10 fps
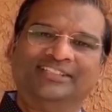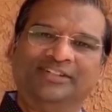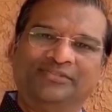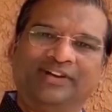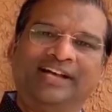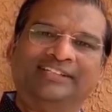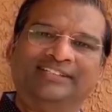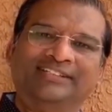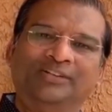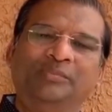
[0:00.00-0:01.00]
as a
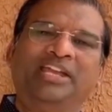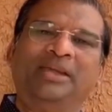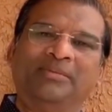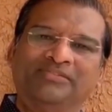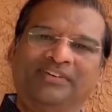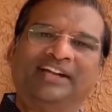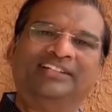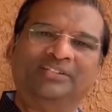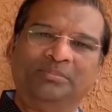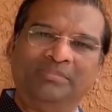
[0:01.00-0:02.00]
father who became a
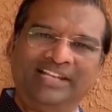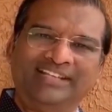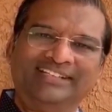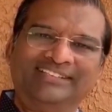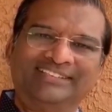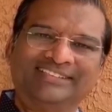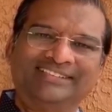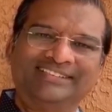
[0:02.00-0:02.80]
father to millions.